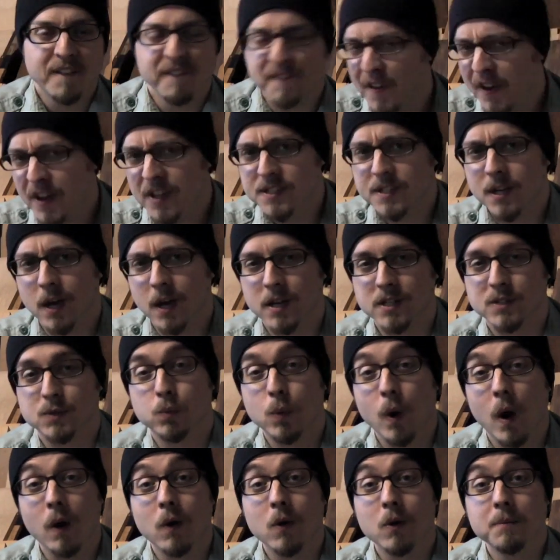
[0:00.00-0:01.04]
Vsauce,
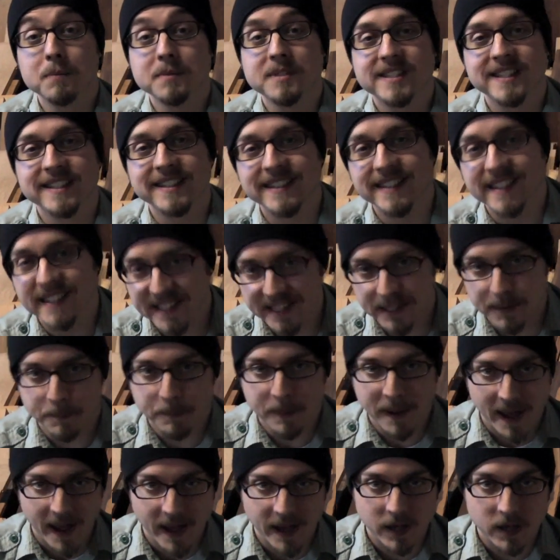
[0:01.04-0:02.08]
welcome to Lean
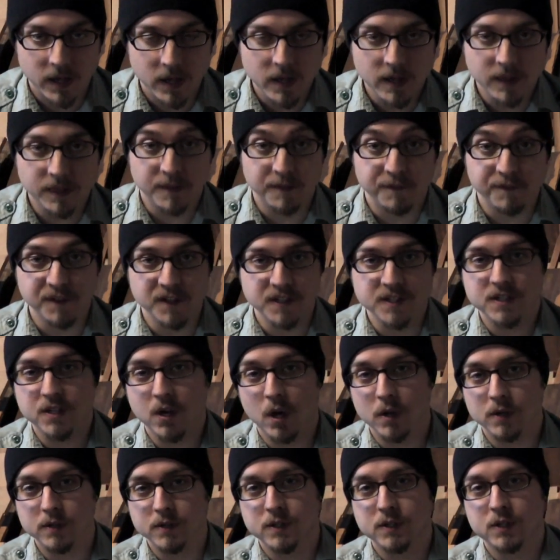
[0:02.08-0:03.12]
Back, the
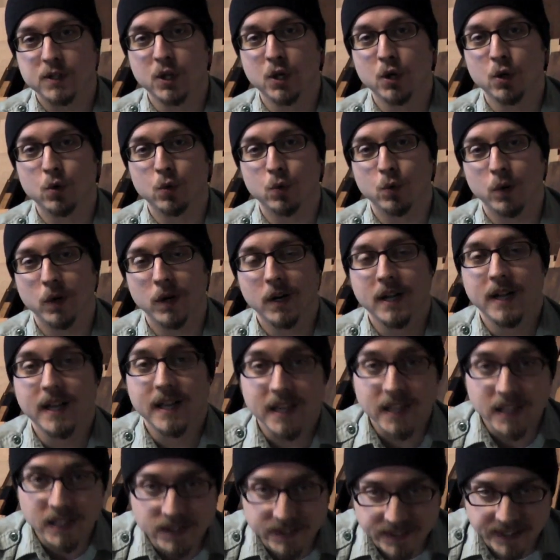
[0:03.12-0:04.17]
Vsauce2
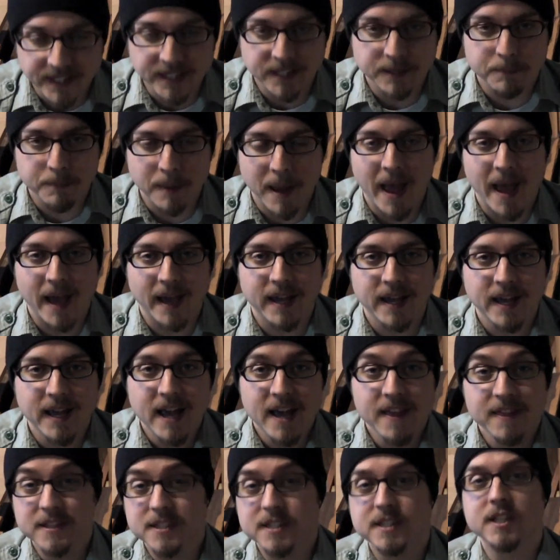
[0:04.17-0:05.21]
Lean Back.
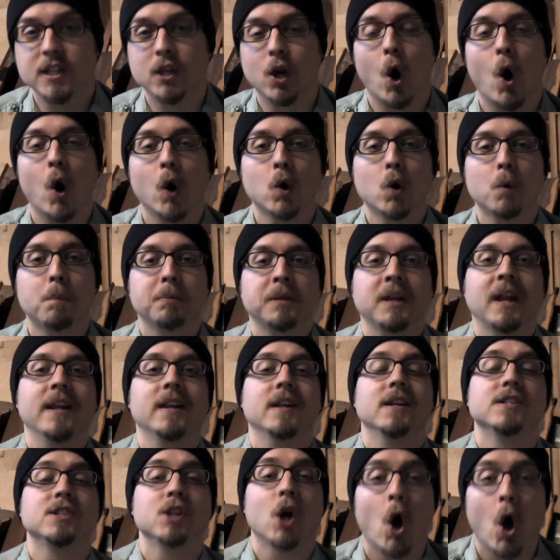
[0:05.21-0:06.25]
This is an auto
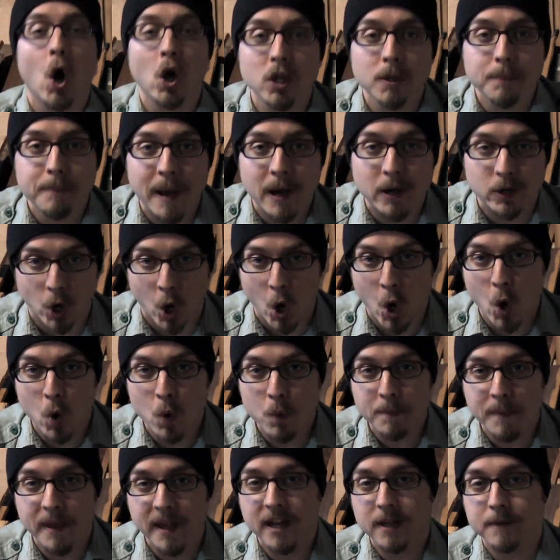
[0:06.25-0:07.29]
playlist all about
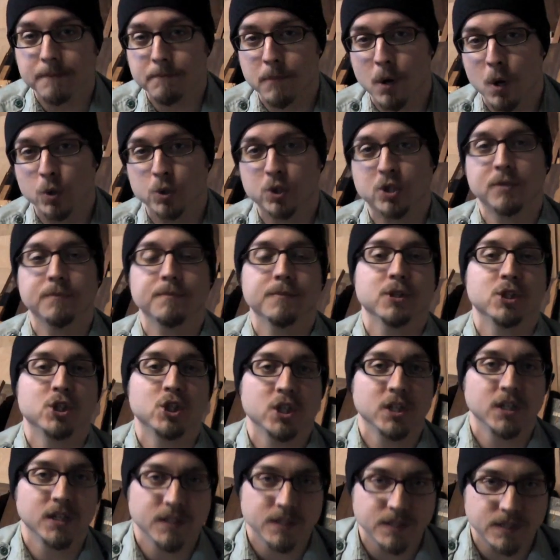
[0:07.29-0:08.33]
homemade motion
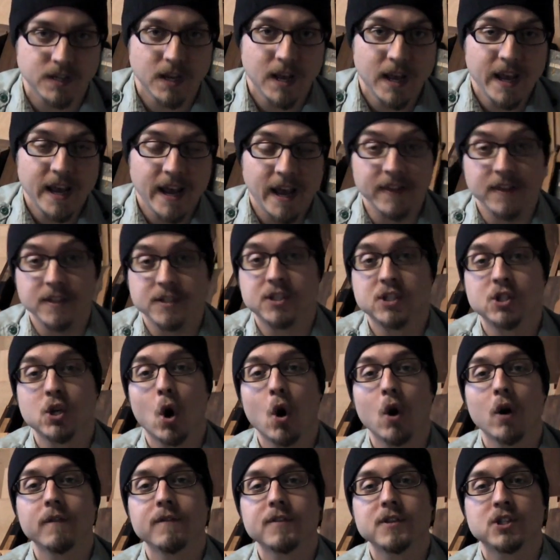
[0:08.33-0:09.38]
machines, and the
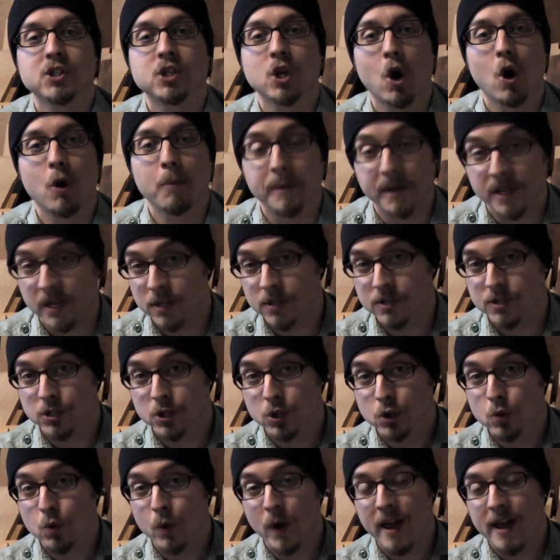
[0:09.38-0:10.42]
star of the show, because
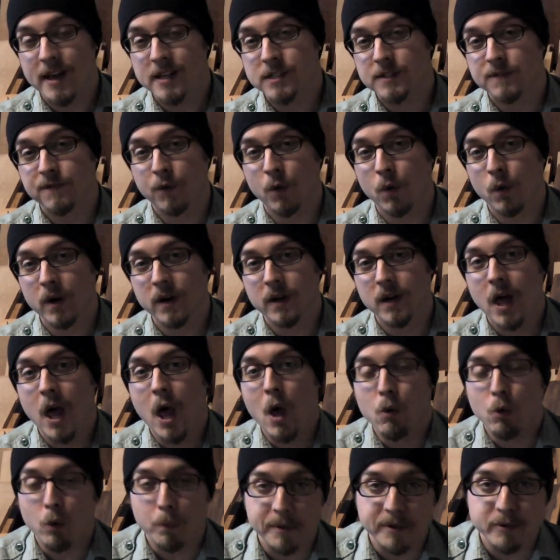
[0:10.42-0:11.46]
you asked for it,
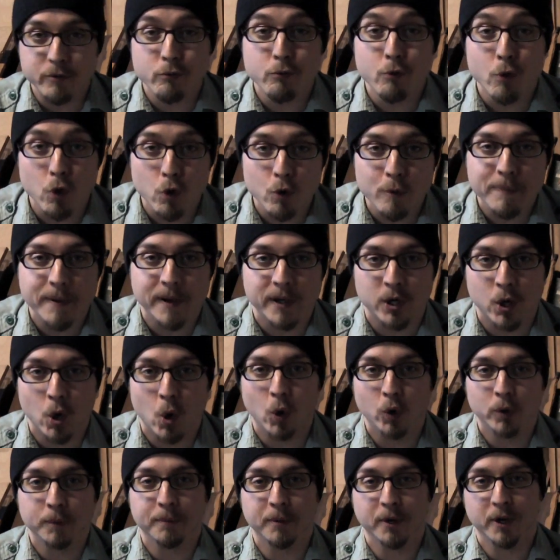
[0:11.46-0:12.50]
will be Rube
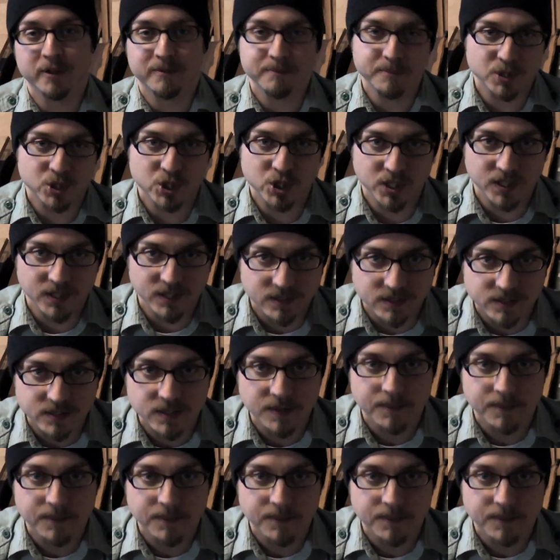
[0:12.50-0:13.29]
Goldberg machines.